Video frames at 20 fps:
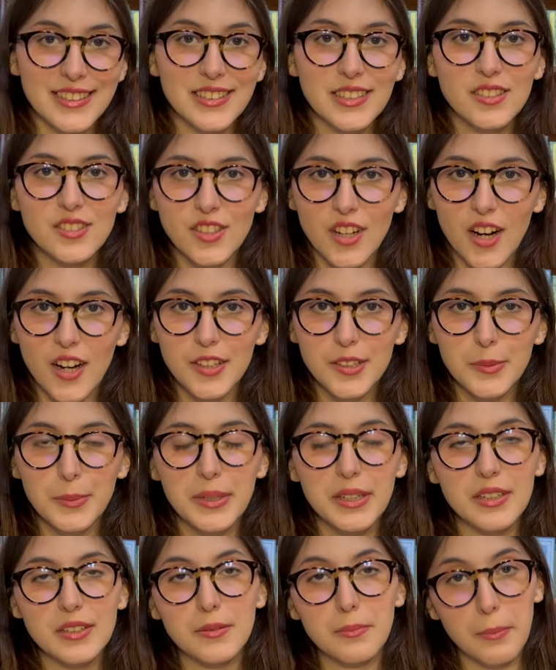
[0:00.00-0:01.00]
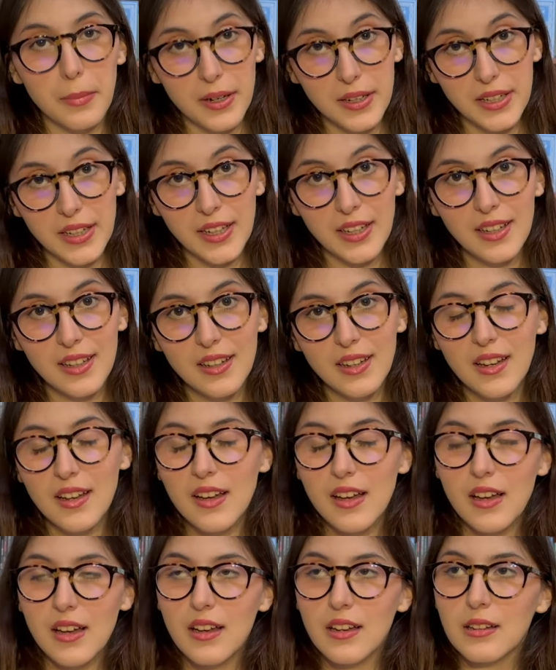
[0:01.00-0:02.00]
the dots because Bunny,
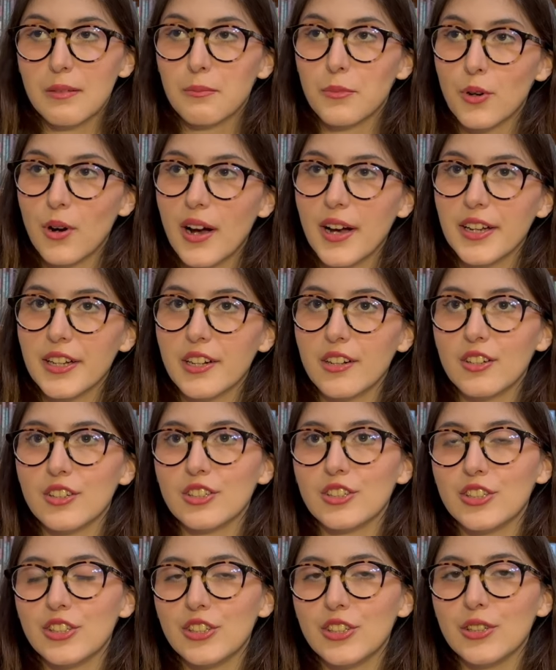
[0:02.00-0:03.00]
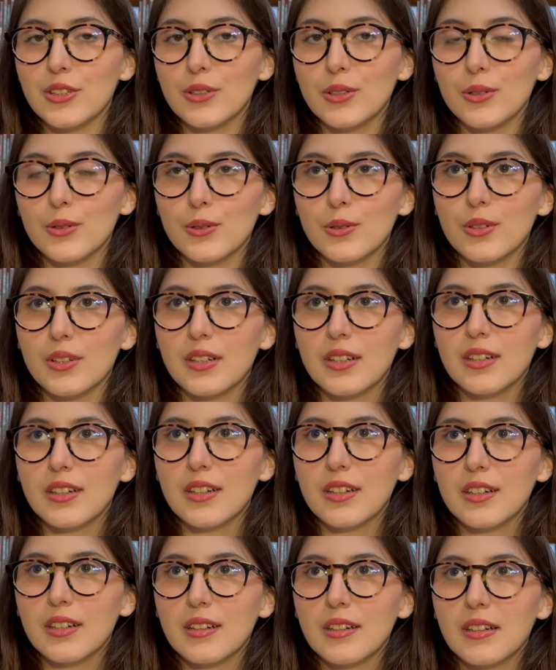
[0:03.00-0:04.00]
prior to
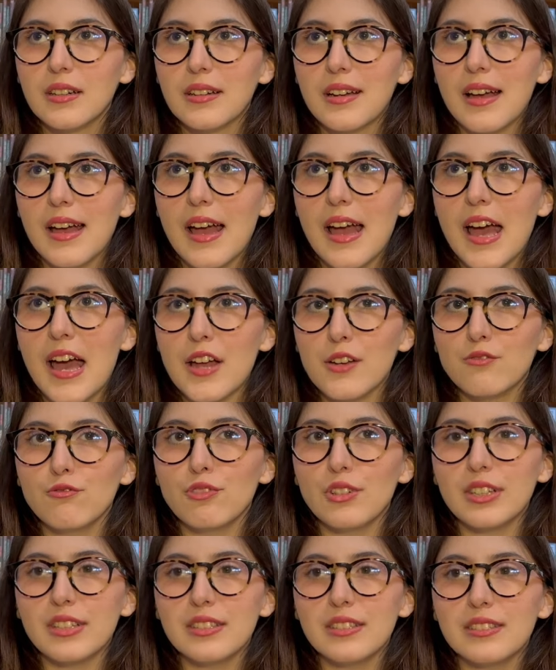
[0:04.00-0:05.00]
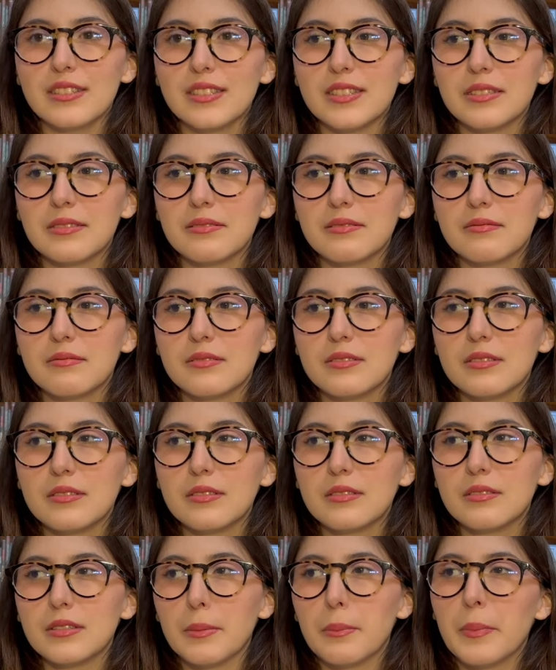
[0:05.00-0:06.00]
Henry's
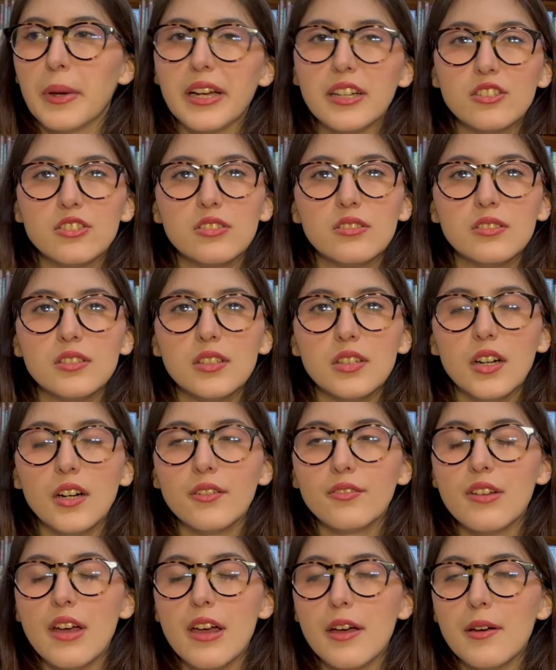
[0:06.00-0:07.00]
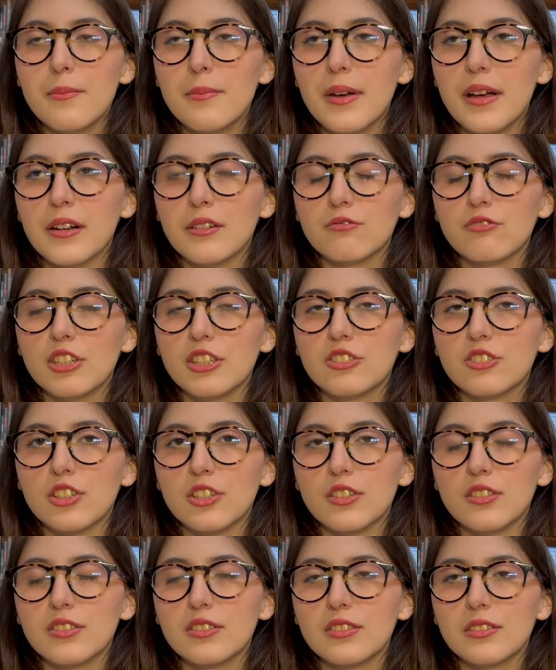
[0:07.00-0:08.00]
depiction of him and
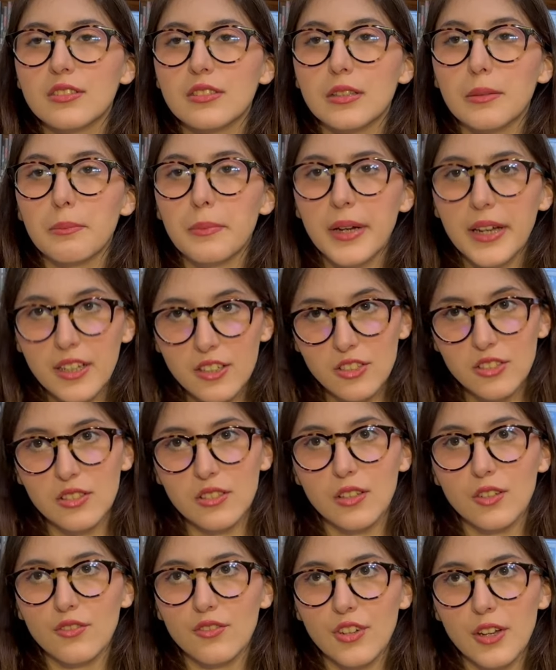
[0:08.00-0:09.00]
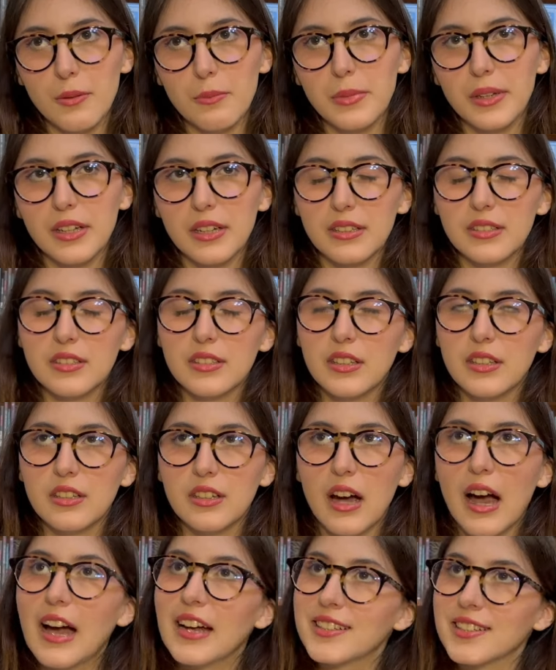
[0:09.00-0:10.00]
Richard's depiction of him, because he
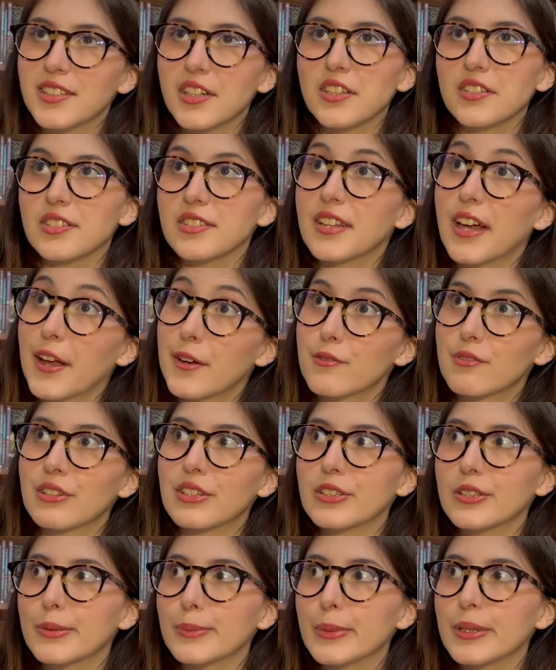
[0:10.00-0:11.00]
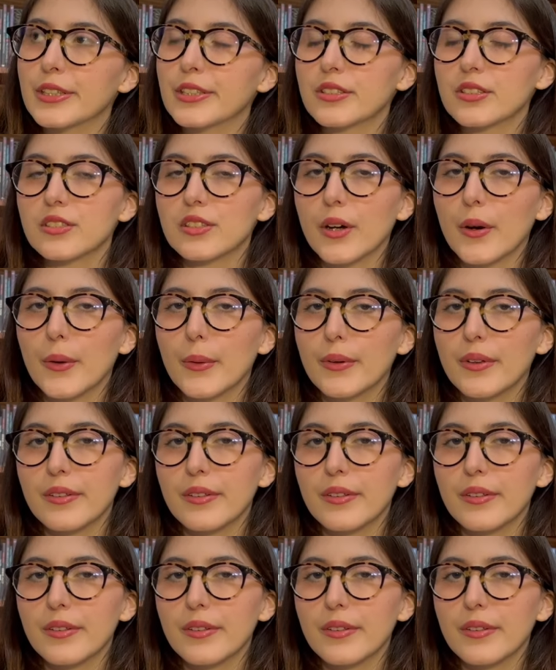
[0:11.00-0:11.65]
idolizes Henry so much, so